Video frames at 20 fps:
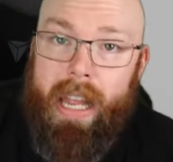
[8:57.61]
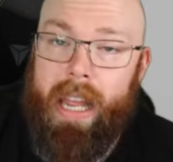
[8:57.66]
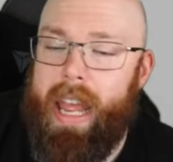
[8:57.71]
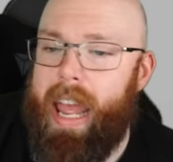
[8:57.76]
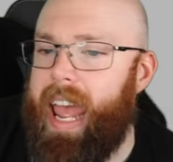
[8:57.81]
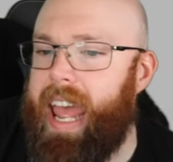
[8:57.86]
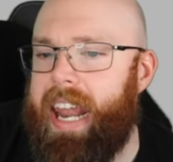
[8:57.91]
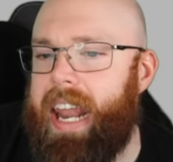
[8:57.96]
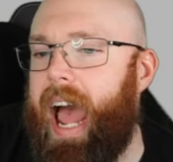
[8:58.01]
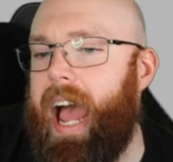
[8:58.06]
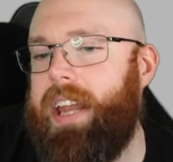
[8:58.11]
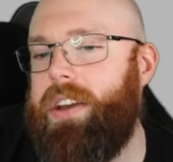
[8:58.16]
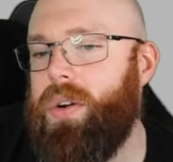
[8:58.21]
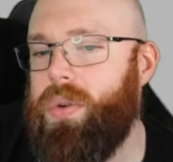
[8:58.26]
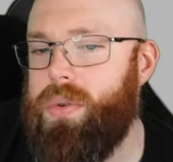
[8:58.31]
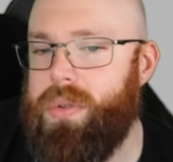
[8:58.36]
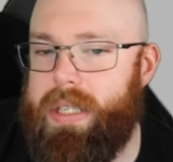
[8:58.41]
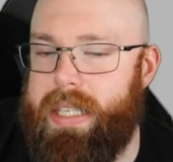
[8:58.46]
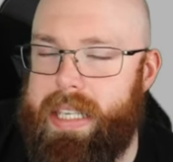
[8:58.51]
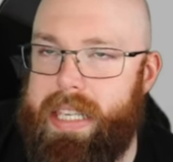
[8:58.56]
And I
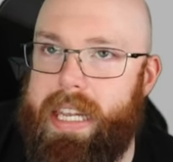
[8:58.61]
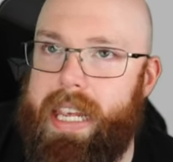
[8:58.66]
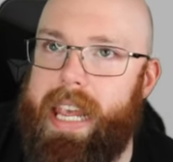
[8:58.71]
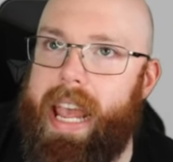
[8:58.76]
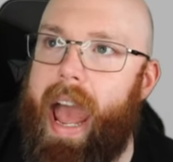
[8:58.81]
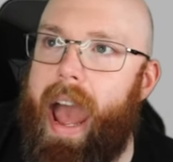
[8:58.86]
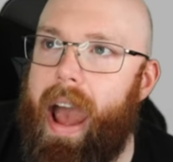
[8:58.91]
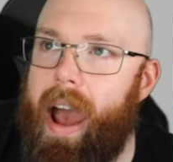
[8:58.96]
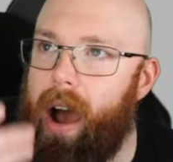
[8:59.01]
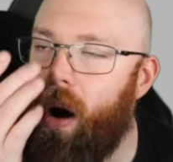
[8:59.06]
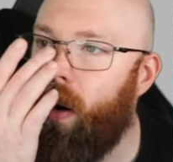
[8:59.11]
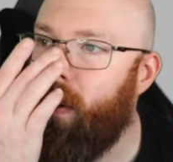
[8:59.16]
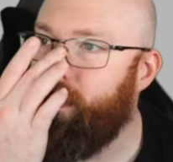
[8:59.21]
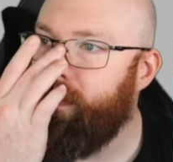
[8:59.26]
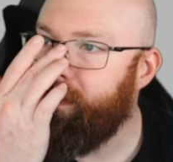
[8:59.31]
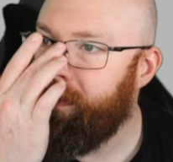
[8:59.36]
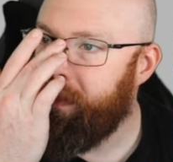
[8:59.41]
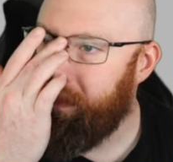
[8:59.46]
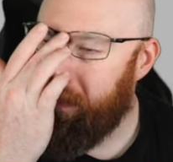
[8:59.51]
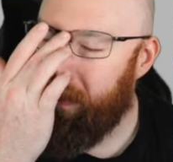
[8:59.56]
don't see how
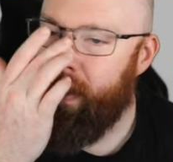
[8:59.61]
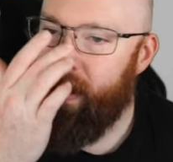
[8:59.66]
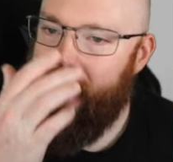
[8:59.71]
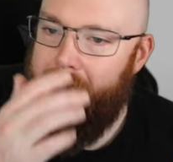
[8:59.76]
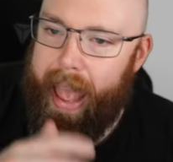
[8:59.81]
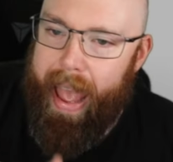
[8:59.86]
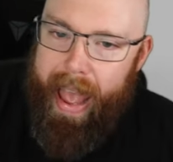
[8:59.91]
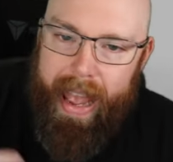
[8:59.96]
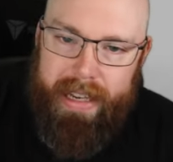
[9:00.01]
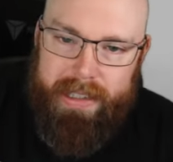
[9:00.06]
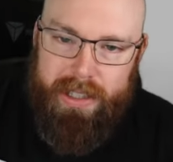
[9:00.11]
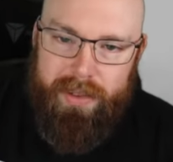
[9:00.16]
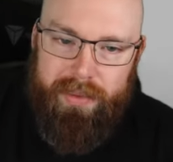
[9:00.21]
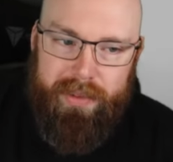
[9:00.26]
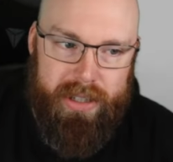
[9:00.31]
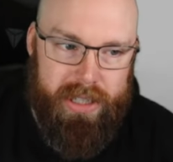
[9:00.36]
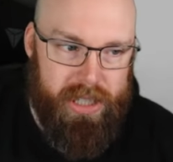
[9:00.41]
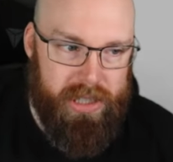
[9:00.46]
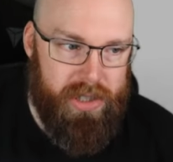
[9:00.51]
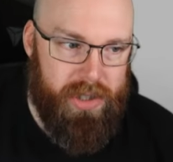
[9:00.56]

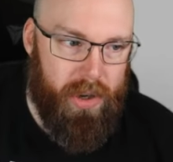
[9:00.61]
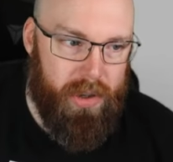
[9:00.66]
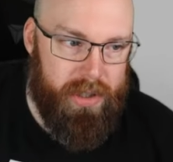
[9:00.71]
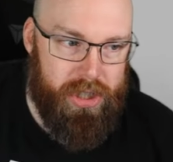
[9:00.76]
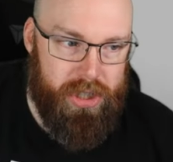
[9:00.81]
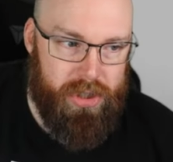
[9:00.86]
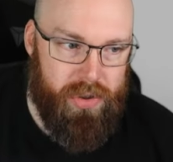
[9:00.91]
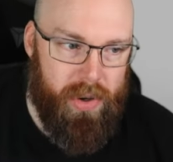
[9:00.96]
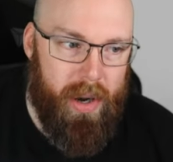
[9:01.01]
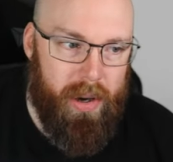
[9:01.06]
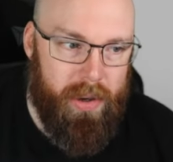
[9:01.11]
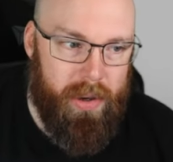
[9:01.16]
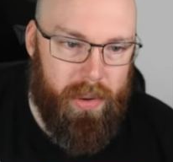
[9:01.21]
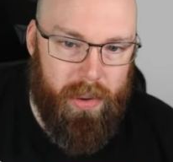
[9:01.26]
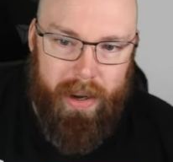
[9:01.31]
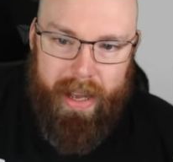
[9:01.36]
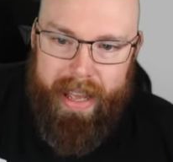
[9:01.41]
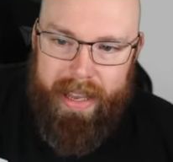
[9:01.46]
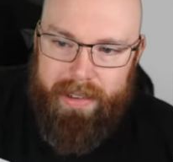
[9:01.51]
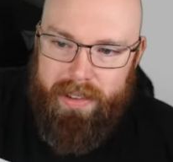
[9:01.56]
Activision's going to struggle
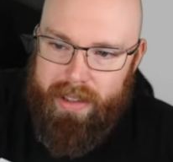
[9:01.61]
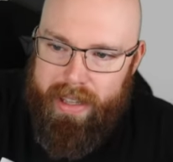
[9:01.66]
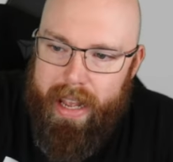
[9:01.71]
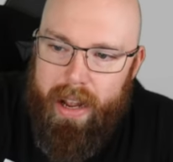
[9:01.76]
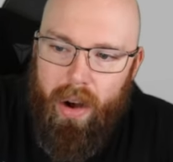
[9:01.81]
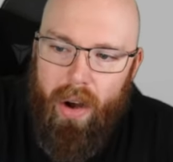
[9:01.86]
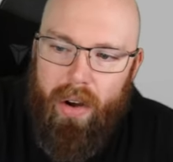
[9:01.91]
and lay off